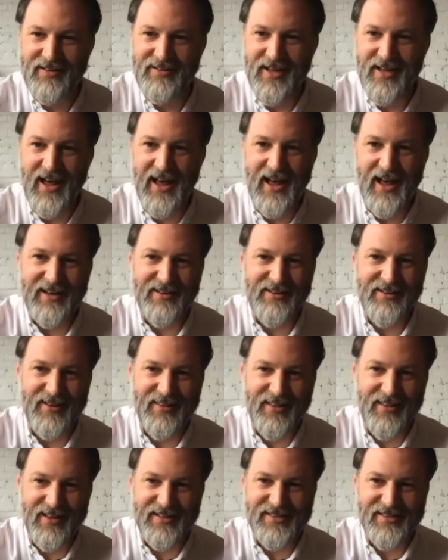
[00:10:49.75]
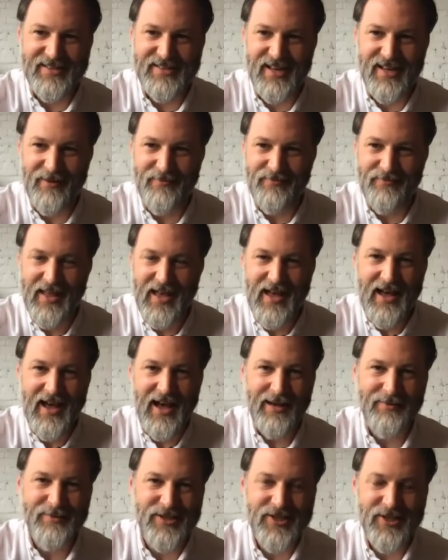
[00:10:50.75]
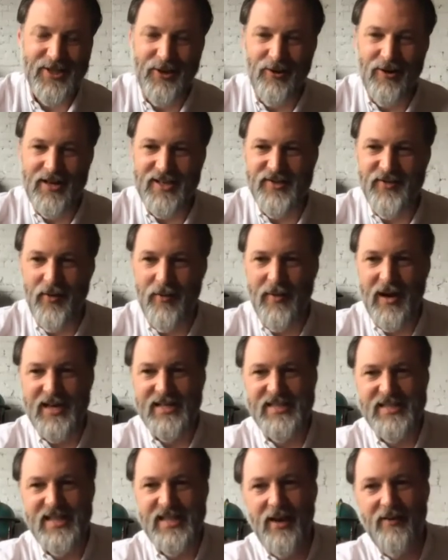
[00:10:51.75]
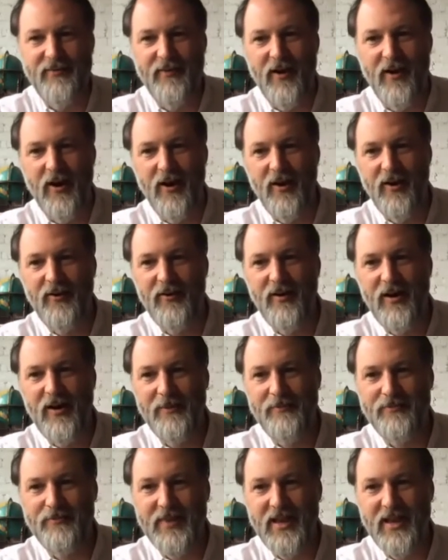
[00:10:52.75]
add to this. I'm just curious for myself, are